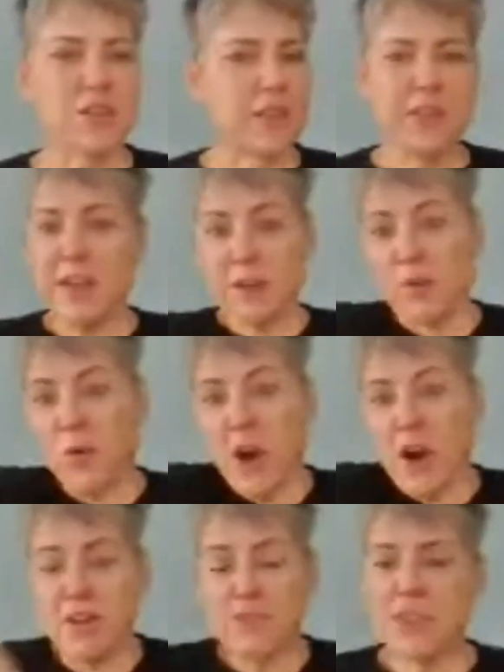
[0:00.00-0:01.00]
So, and here you
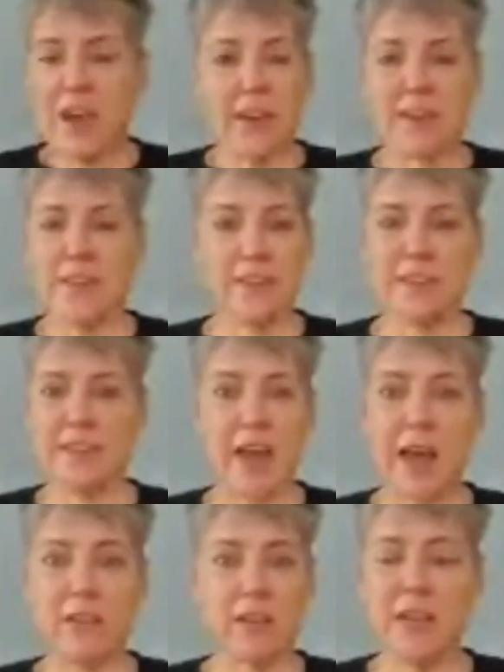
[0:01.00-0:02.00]
are, you say it's, it's
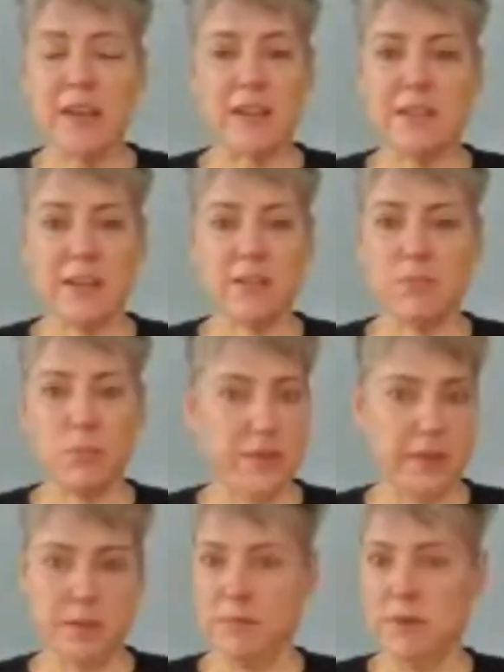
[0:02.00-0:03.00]
exactly it. Then
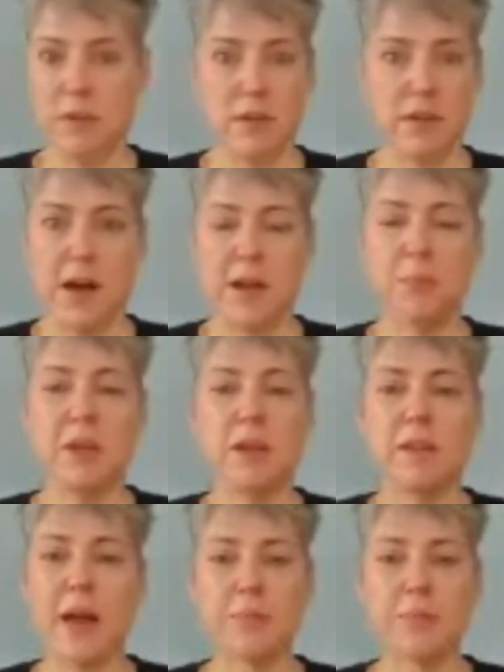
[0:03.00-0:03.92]
when the economy